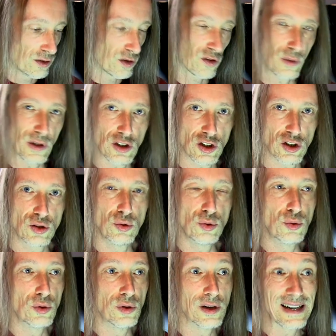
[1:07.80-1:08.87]
you switch
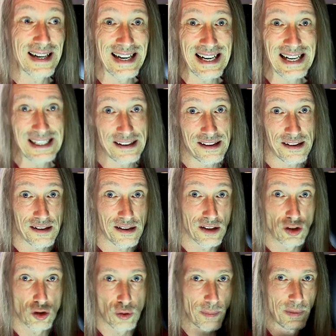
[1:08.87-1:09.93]
to eighth
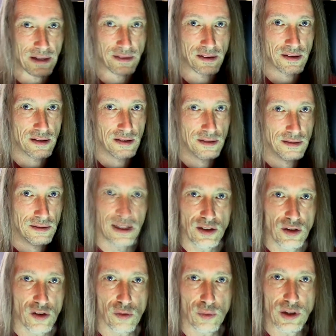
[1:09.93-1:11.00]
triplets. Then
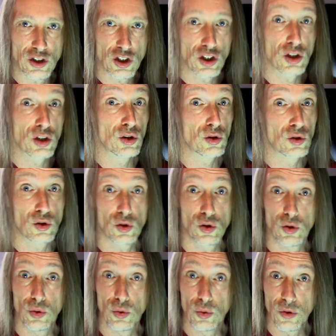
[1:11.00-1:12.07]
you switch
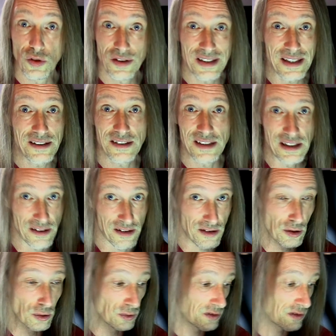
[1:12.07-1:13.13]
to 16th
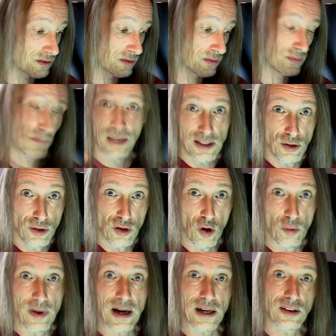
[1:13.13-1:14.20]
notes. Then you
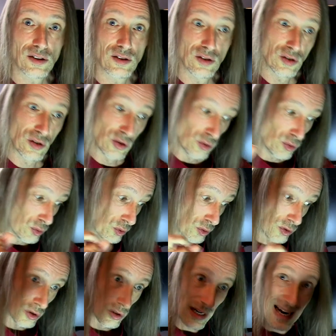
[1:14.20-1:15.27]
go back to
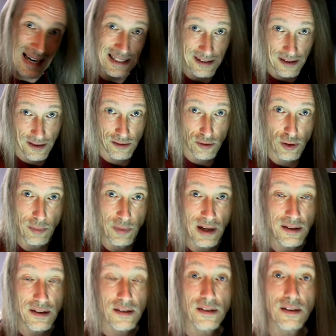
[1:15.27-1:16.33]
eighth
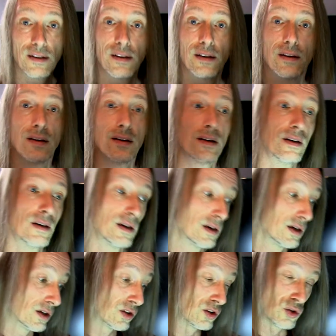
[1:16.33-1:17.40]
triplets,
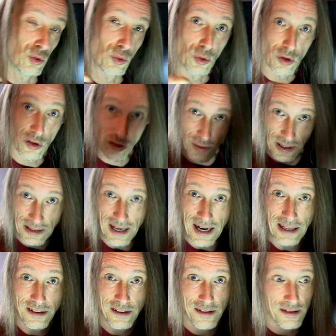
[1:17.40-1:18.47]
to straight
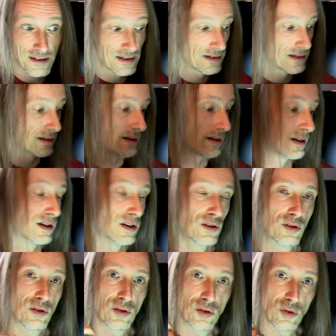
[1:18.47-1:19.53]
eighths,
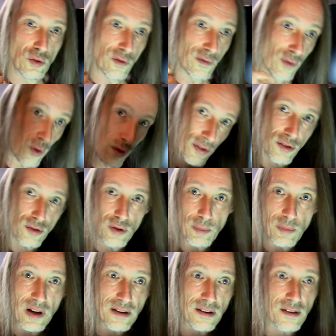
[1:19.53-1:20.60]
to fourth
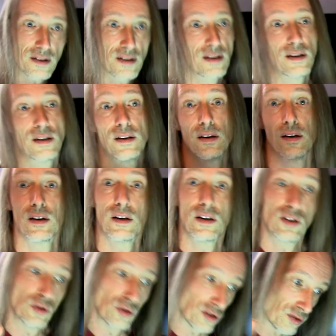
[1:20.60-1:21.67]
triplets,
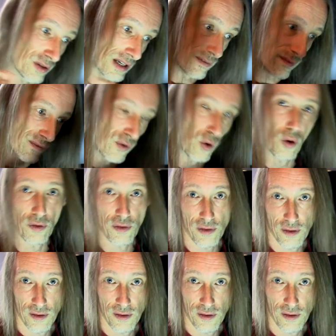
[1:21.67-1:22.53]
to straight fourth,